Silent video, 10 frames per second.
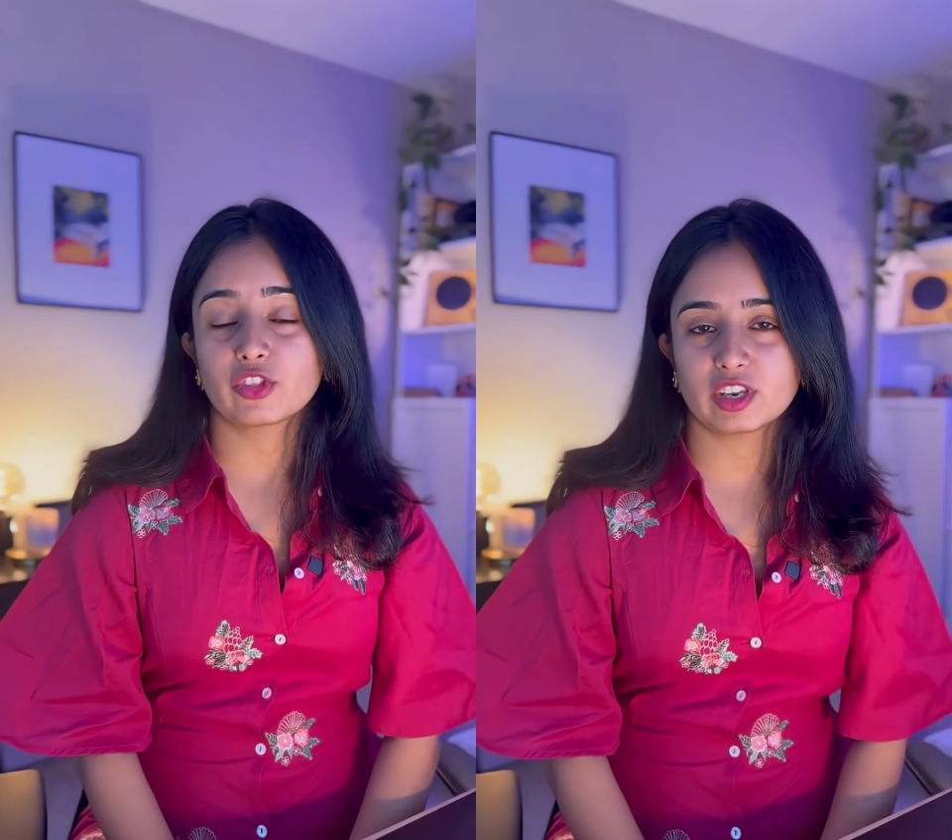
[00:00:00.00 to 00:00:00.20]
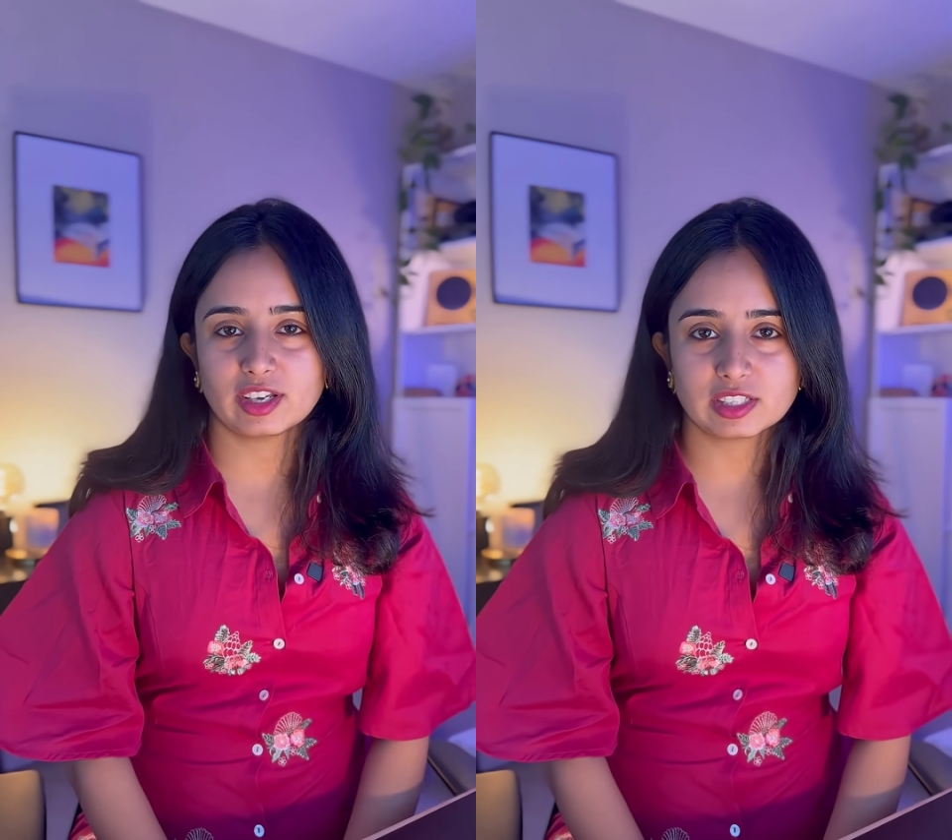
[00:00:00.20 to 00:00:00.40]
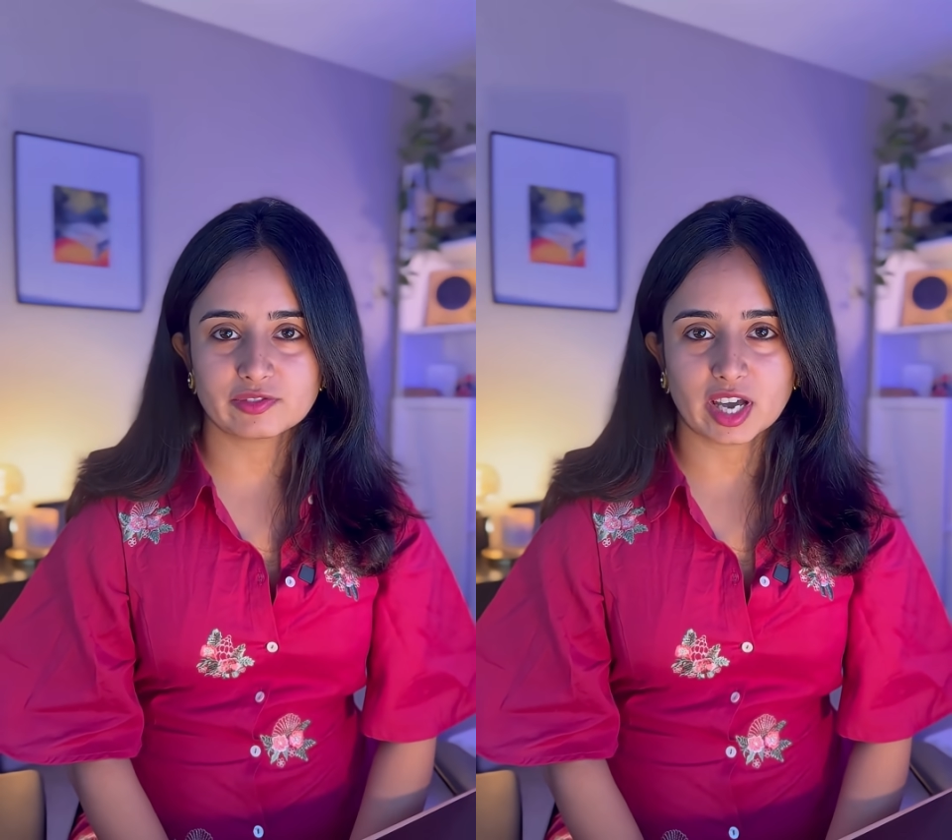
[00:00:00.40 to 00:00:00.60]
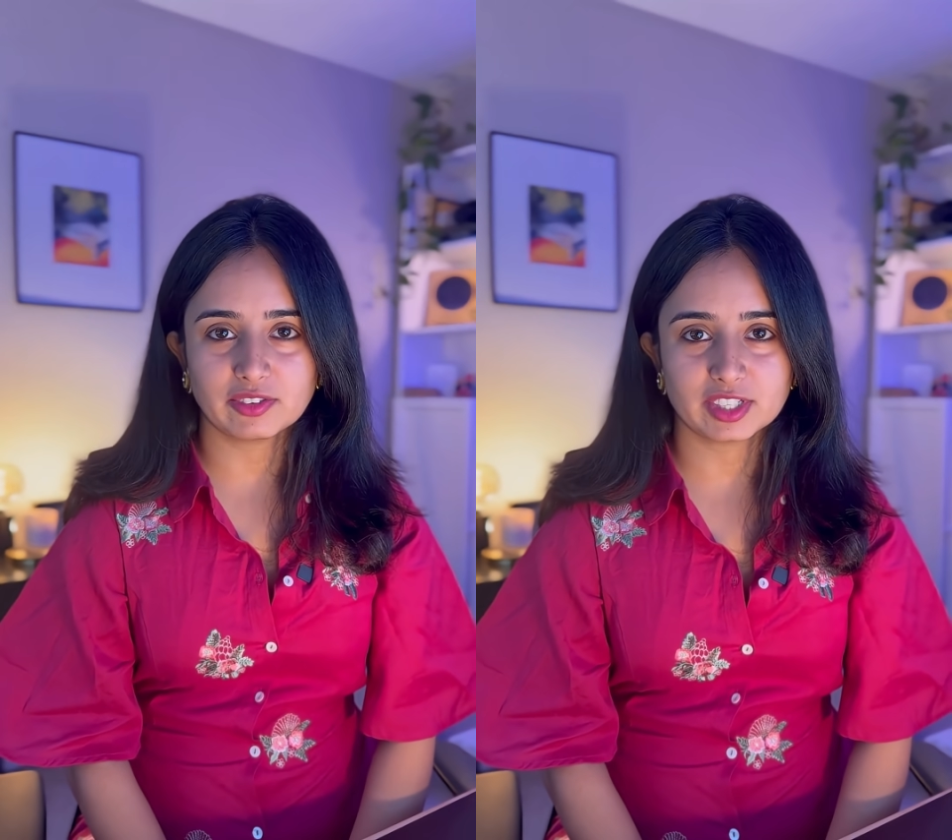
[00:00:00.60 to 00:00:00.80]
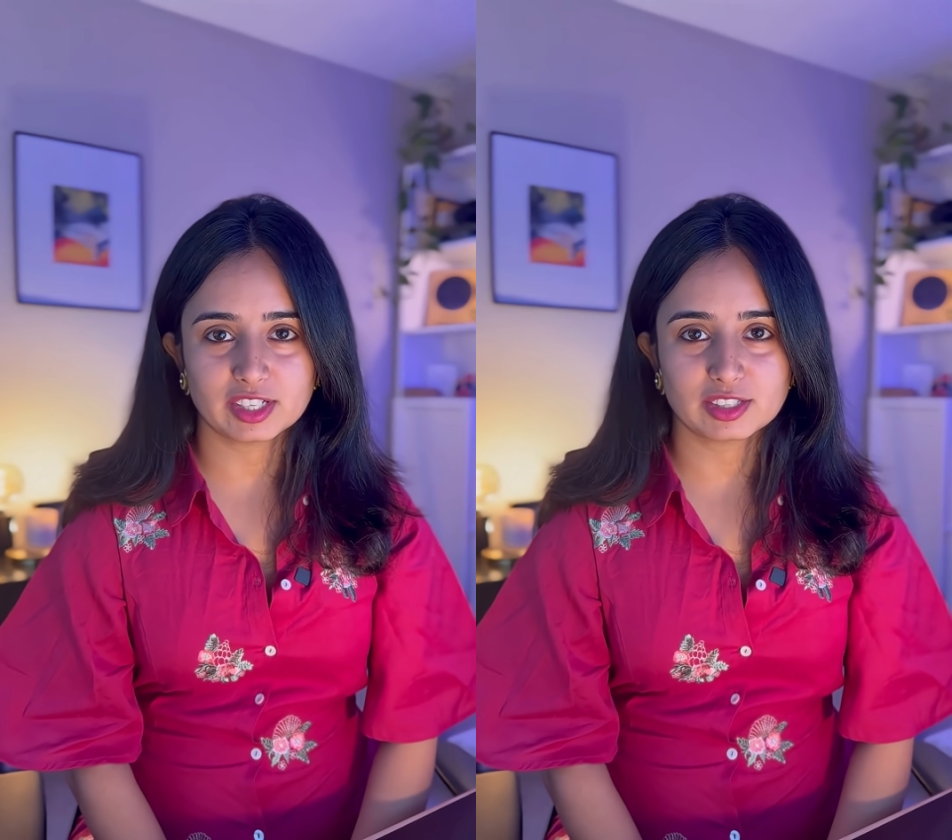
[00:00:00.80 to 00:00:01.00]
For the next
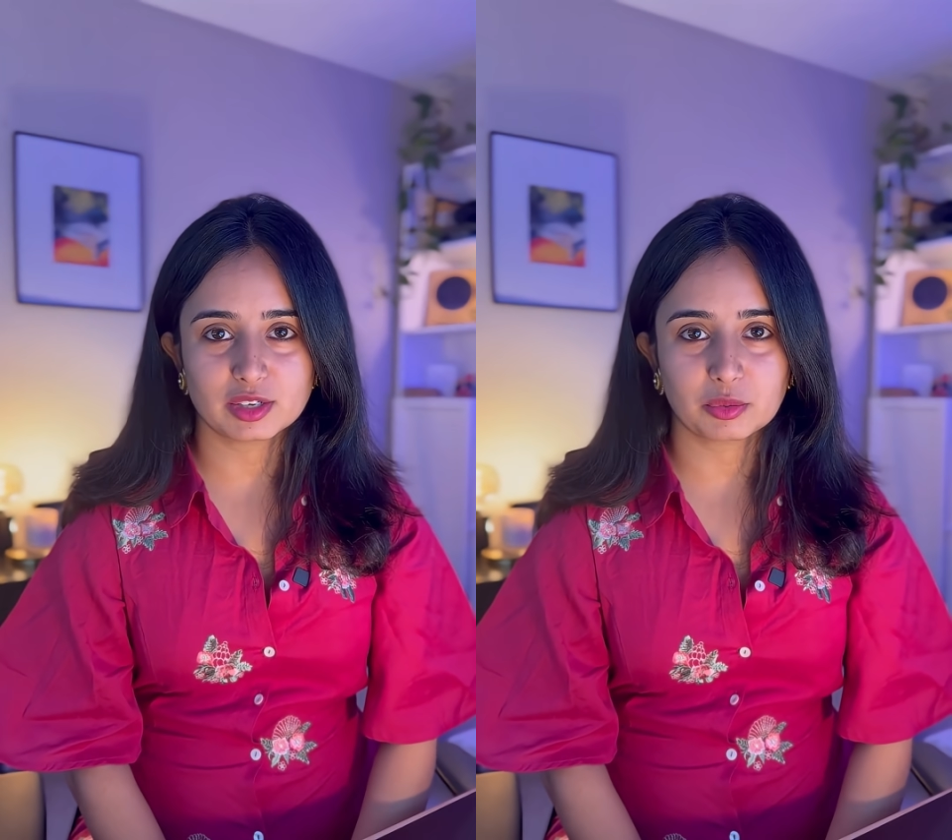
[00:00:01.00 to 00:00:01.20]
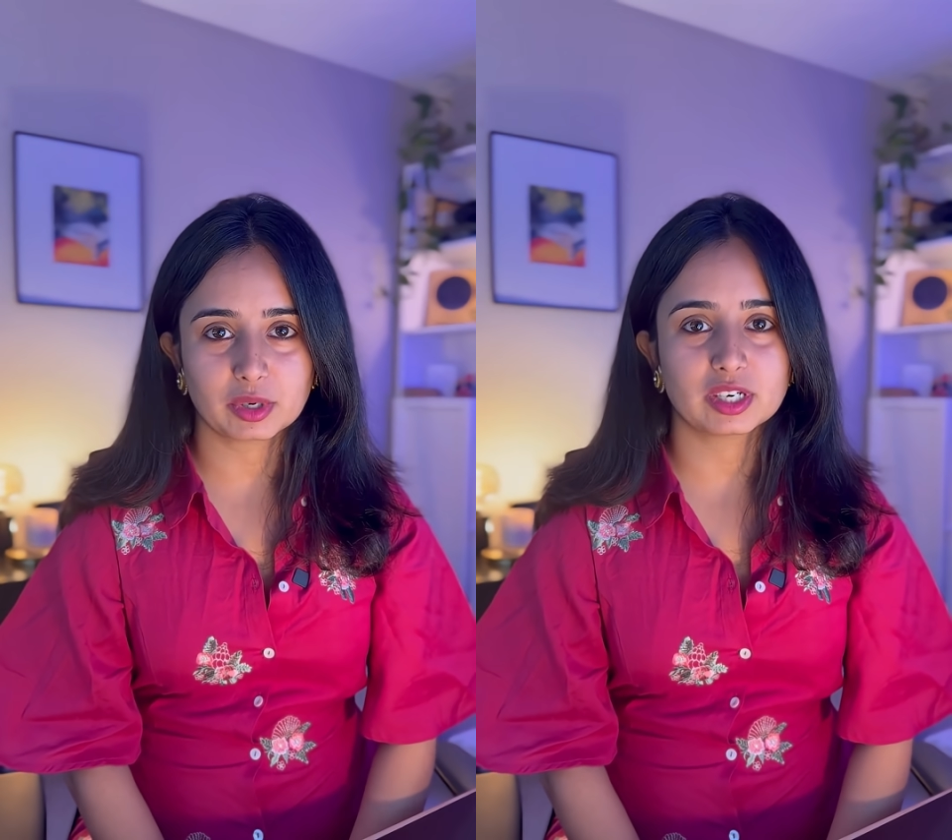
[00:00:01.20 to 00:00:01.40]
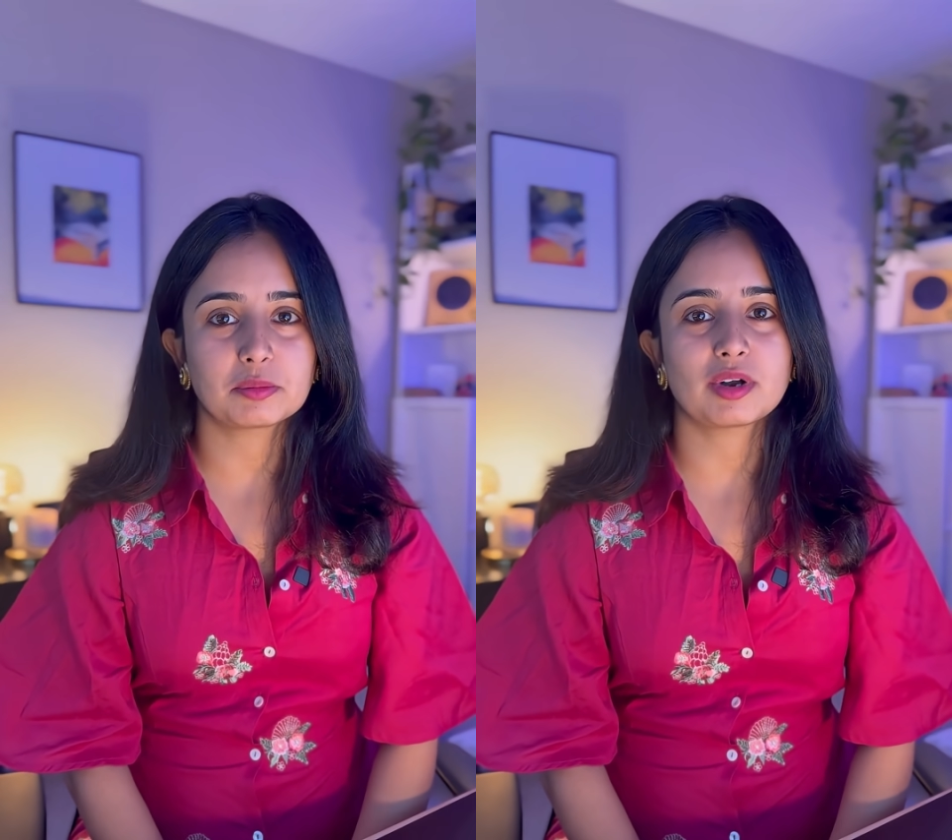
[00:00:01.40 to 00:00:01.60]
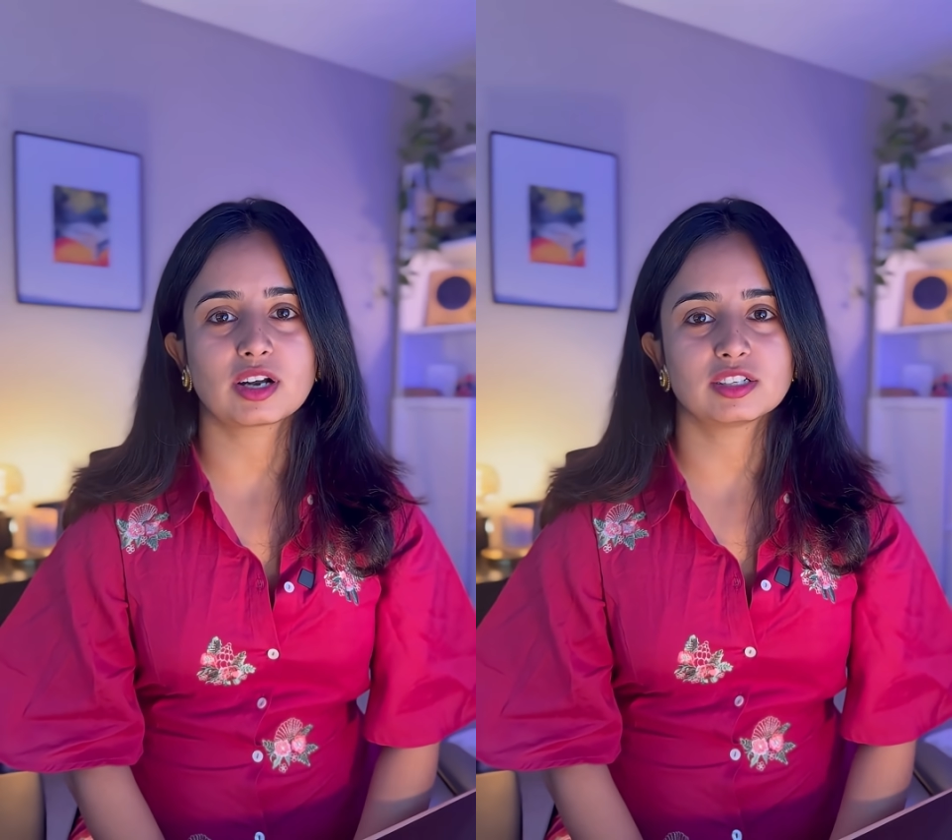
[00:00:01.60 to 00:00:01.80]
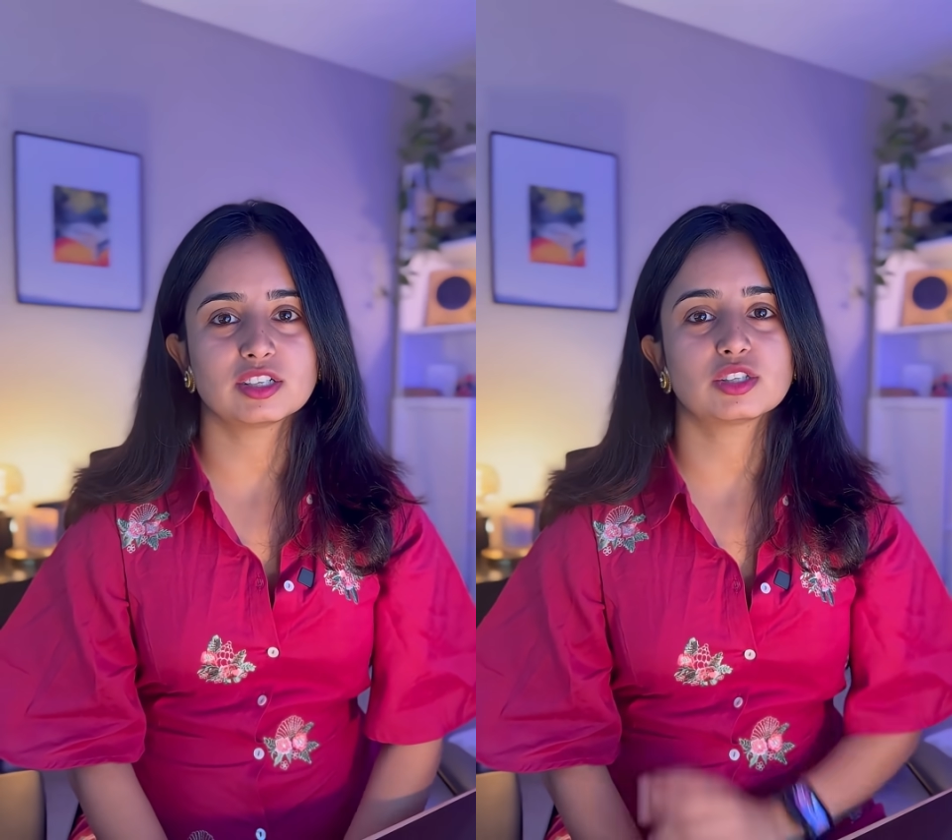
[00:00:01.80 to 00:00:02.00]
5 days, we're going to
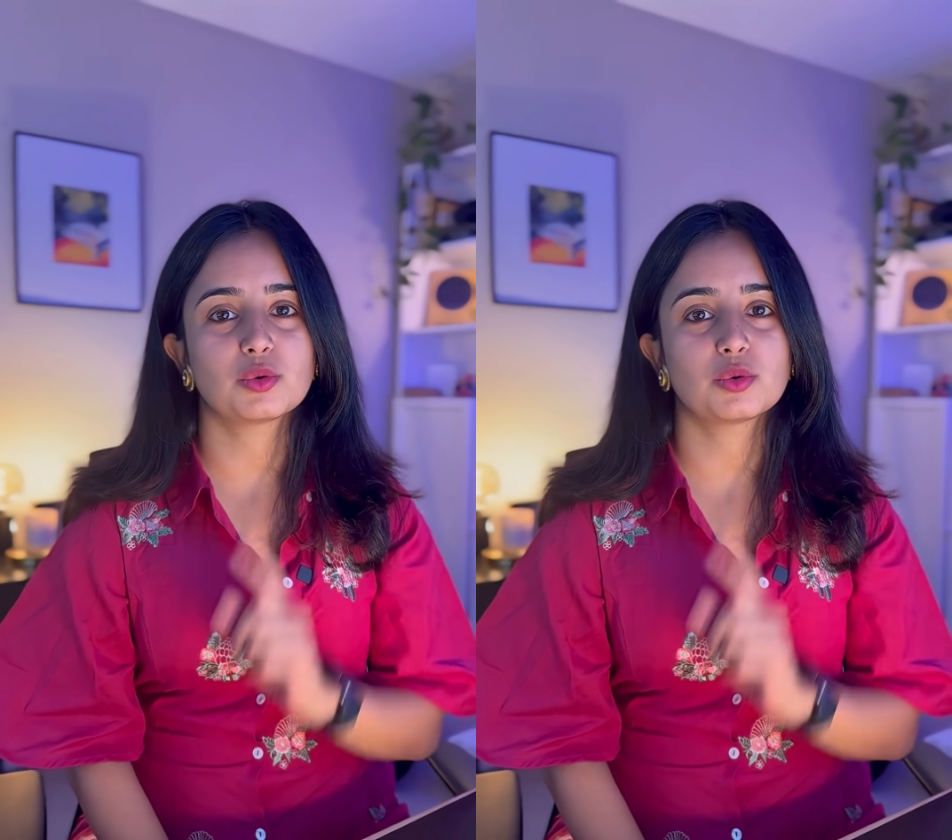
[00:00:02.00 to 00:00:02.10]
practice